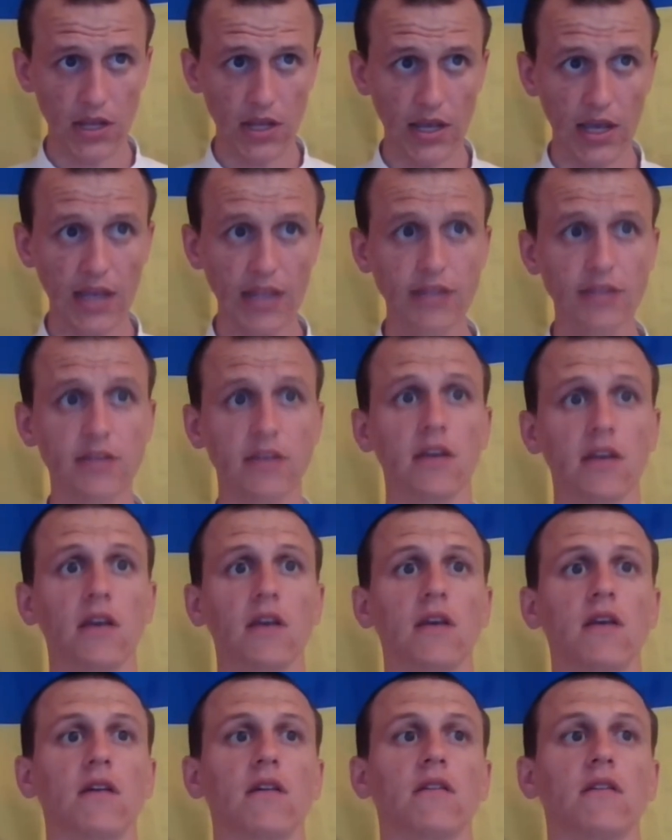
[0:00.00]
and
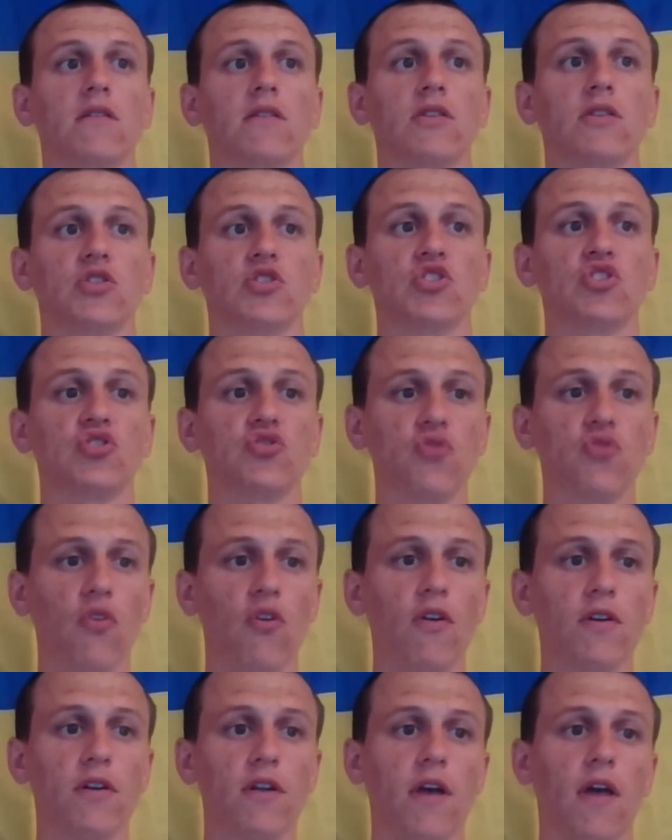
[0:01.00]

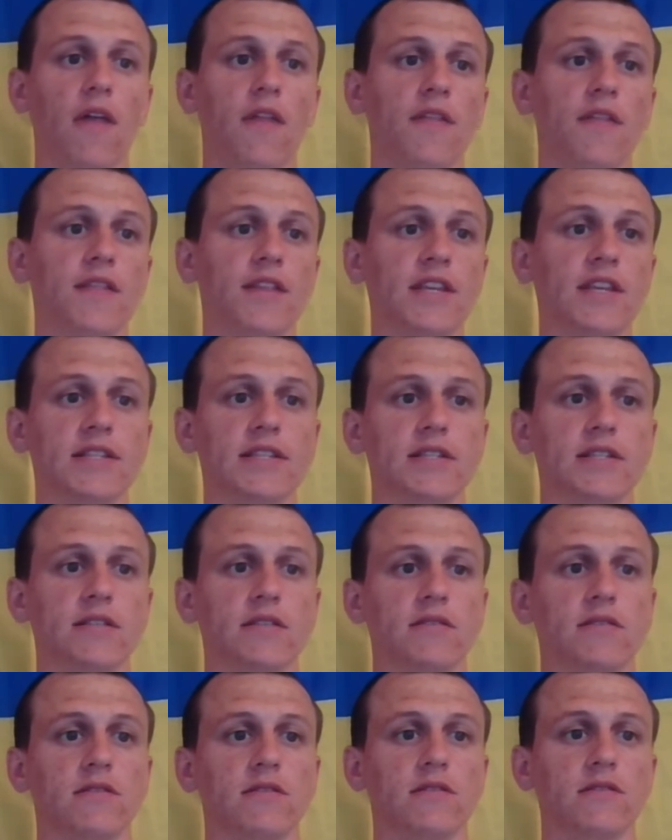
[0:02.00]
store this